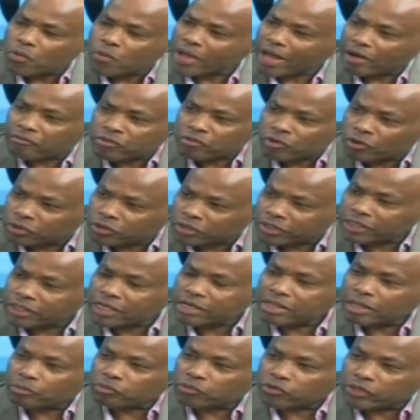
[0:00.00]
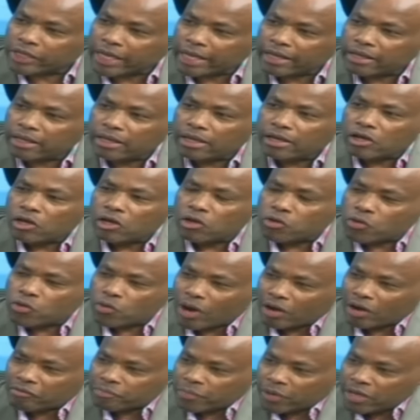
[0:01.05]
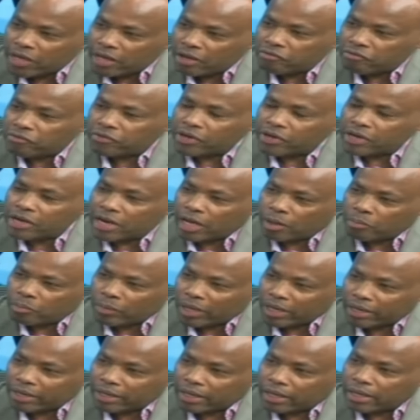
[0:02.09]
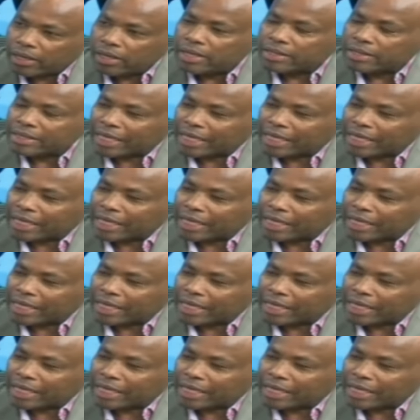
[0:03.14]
We have not seen them saying, you have behaved in a manner